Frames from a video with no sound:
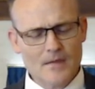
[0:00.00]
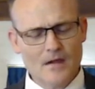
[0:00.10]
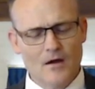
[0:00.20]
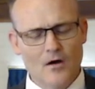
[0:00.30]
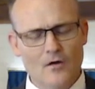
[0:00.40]

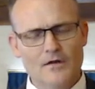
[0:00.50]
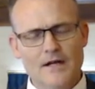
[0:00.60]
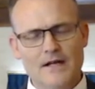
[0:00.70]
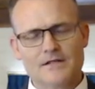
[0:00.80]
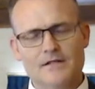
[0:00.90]
over the
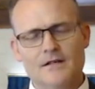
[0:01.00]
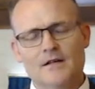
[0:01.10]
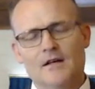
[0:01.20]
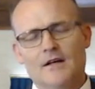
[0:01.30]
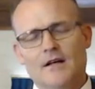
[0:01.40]
next,
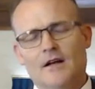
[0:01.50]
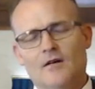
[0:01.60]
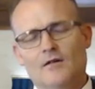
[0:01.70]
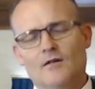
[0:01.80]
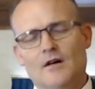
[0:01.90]
you
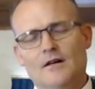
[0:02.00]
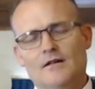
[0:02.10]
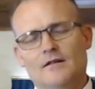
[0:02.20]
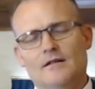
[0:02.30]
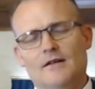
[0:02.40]
know, uh,
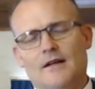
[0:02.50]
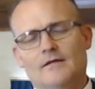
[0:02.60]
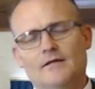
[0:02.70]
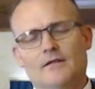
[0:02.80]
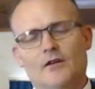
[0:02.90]

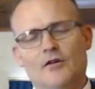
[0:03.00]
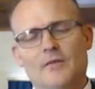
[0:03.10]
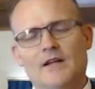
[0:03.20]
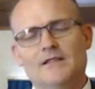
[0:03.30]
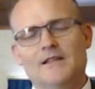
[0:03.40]
little
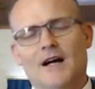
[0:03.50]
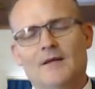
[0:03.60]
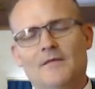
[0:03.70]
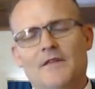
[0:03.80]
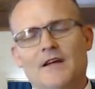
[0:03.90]
bit of
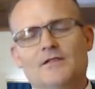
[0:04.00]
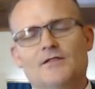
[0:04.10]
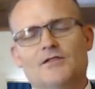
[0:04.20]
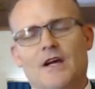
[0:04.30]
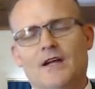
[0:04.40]
time, things
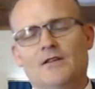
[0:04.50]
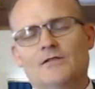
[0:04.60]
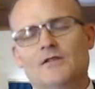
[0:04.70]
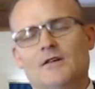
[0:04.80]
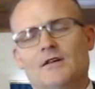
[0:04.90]

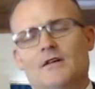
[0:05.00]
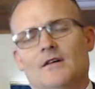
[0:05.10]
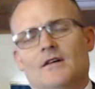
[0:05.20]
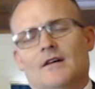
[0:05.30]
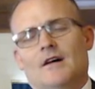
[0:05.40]
changed
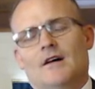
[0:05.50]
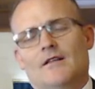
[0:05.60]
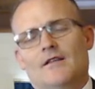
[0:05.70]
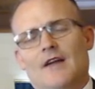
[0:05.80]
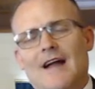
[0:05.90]
uh,
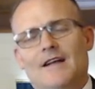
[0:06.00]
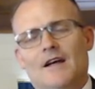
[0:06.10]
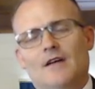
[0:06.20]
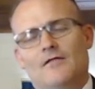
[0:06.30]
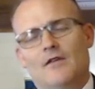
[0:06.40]
that
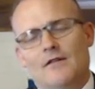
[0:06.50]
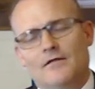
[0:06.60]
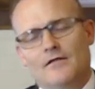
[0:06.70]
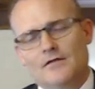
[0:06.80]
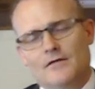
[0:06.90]
day forever
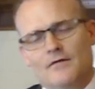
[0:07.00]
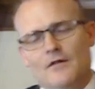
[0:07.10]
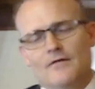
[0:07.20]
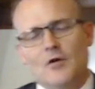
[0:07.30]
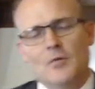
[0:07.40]
for, for a
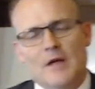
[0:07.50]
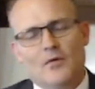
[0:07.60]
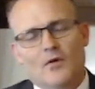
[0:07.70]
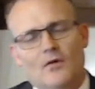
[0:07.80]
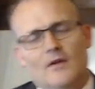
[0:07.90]
few
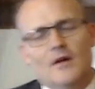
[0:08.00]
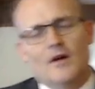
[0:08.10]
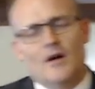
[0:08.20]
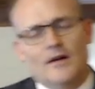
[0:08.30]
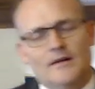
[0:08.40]
people
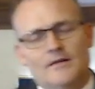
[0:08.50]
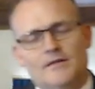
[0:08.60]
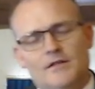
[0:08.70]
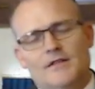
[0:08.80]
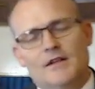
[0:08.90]

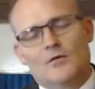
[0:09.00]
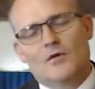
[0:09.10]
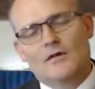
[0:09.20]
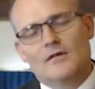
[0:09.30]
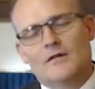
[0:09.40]
just that
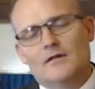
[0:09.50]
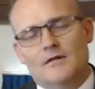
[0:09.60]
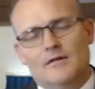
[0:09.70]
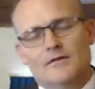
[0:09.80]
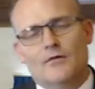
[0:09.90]
were
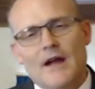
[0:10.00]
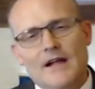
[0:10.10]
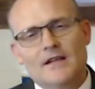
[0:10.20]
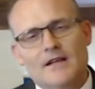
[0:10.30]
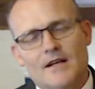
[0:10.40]

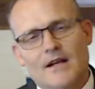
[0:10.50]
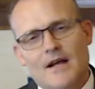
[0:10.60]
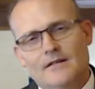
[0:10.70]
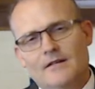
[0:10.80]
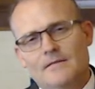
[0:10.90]
directly
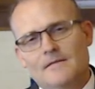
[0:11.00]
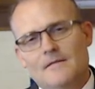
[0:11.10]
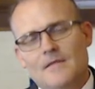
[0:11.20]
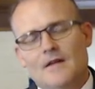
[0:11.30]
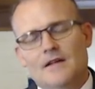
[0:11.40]
connected.
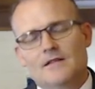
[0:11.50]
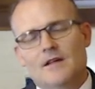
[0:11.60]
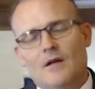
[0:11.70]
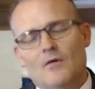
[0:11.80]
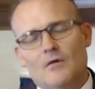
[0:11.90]
And that's
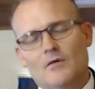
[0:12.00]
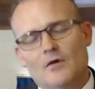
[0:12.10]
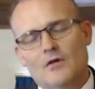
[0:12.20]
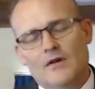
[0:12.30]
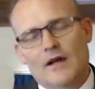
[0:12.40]
kind of what we want to
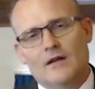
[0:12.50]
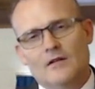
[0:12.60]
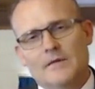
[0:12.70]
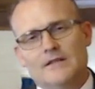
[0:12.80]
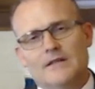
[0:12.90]
look at a
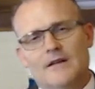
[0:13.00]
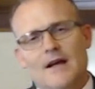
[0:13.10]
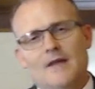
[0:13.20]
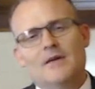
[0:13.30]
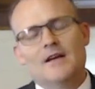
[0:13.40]
little bit
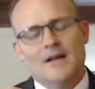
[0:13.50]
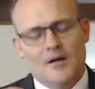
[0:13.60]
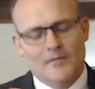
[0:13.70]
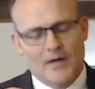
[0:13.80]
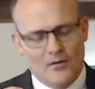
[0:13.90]
today. But,
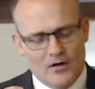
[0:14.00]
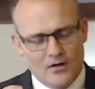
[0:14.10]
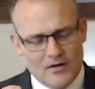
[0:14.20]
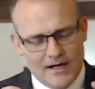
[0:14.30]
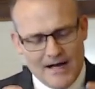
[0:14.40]
but I want to
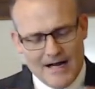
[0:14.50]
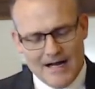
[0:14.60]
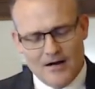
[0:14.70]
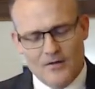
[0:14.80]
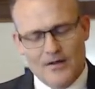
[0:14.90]
look at
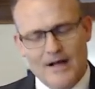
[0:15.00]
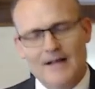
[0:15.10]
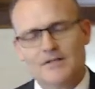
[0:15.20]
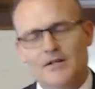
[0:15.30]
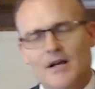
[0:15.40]
how
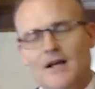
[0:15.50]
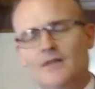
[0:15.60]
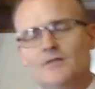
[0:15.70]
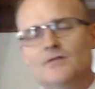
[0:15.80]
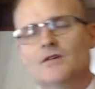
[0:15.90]
that
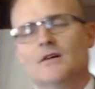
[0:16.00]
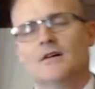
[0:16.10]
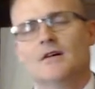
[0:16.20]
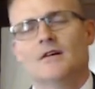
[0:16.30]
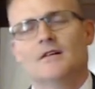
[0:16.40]
change,
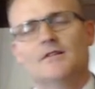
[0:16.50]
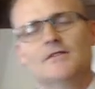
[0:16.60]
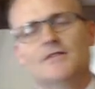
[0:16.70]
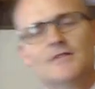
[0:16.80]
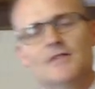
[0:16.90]

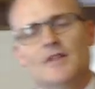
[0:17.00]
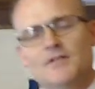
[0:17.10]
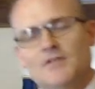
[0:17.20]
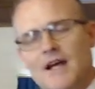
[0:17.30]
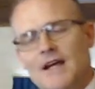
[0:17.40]
just the, the
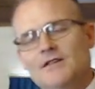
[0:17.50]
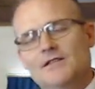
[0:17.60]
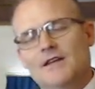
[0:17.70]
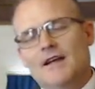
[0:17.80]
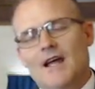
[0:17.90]
changes
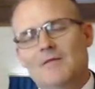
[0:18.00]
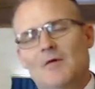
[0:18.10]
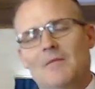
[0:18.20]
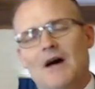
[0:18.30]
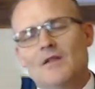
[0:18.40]
that came
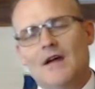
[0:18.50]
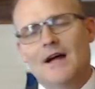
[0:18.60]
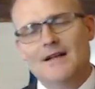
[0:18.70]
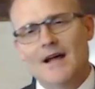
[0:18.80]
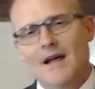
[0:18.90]
about
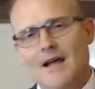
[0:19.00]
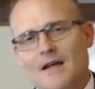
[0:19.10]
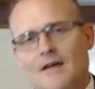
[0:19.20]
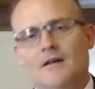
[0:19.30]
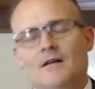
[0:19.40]
that
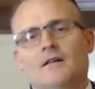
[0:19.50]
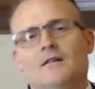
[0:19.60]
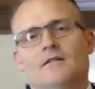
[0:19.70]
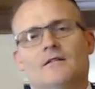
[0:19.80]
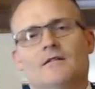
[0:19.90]
day
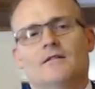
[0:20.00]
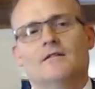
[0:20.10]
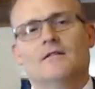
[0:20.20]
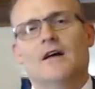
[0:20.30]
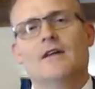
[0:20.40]

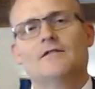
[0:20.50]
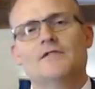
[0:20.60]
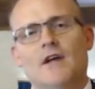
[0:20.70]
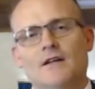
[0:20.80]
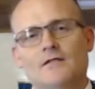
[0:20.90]
that have
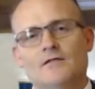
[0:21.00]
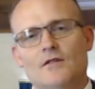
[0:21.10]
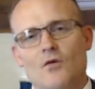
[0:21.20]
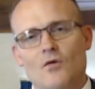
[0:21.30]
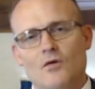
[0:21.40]
changed the
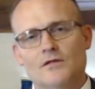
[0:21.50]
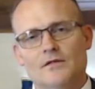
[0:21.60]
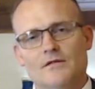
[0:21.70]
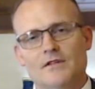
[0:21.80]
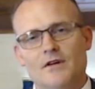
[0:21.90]
course
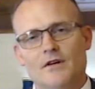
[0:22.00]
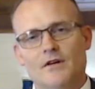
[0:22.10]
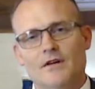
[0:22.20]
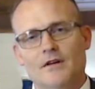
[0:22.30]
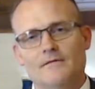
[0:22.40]
of
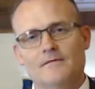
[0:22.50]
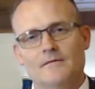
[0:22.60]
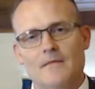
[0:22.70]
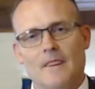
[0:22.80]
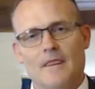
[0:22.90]
eternity
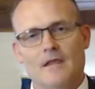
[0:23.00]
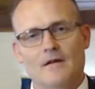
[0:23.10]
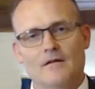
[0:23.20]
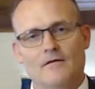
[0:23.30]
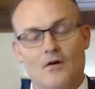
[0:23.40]

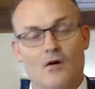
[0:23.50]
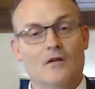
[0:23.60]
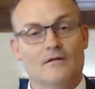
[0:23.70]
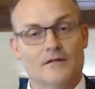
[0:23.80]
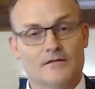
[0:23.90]
for all
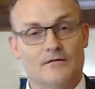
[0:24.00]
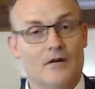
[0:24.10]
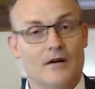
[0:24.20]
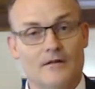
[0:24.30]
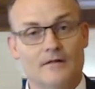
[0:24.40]
of us
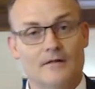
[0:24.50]
forever.